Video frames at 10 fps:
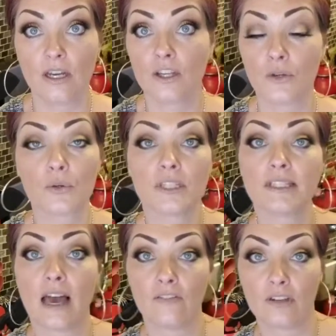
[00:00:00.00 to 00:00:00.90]
You could
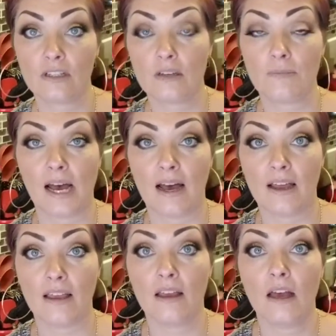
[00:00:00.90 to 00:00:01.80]
definitely
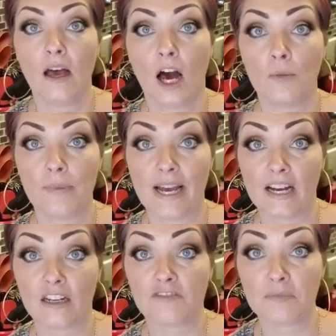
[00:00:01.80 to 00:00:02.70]
buy a
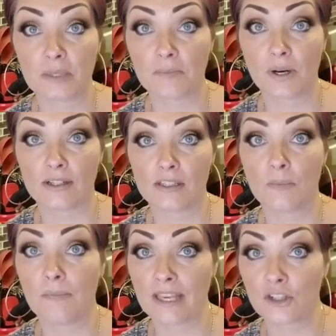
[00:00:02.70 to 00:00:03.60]
bag of meatballs.
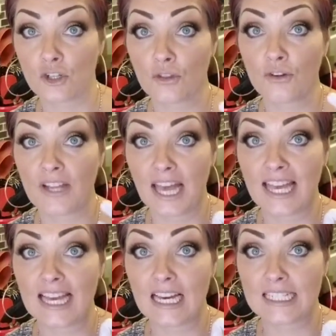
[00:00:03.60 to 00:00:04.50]
Make sure they're not
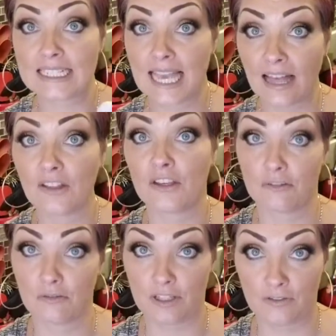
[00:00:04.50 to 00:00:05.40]
Italian
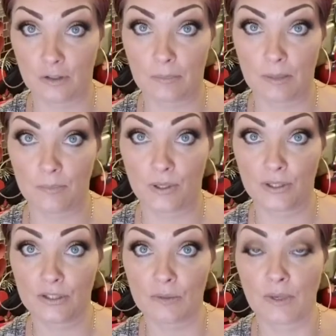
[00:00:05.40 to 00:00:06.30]
flavored
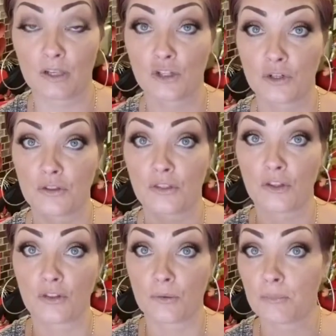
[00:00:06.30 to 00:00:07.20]
meatballs. Make sure that
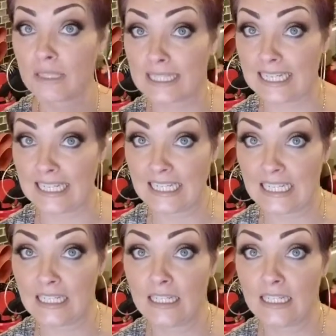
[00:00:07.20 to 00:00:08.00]
they're the plain